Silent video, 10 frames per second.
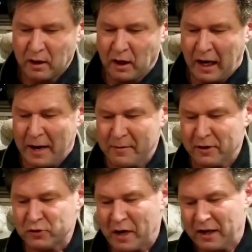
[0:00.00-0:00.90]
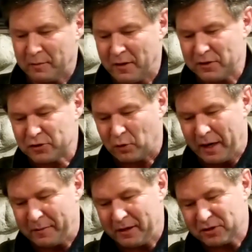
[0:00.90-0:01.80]
I'm going to try a little bit of the straight
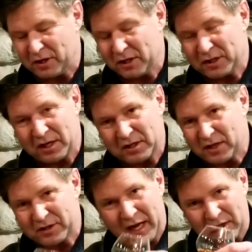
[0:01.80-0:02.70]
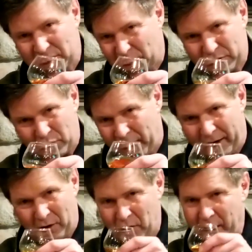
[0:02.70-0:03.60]
because it's excellent straight,
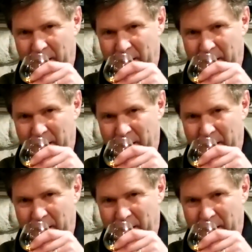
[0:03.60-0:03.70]
okay?